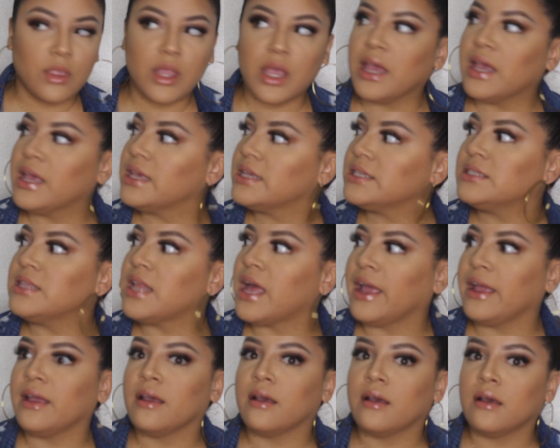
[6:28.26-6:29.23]
It is
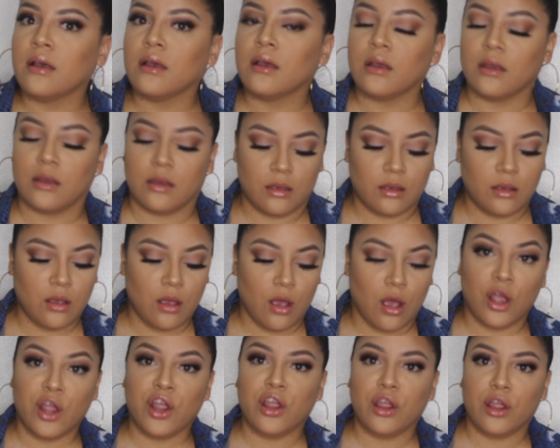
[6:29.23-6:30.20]
like a
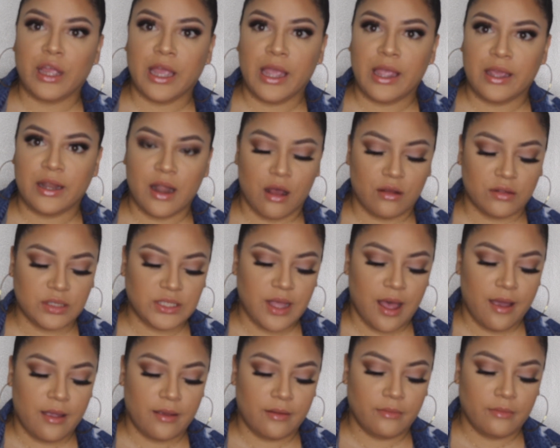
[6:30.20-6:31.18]
hurricane
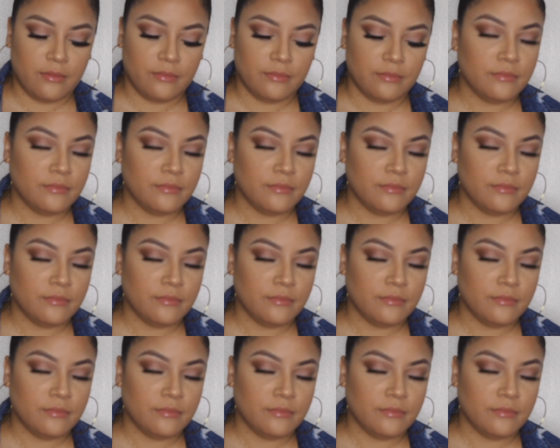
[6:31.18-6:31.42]
outside.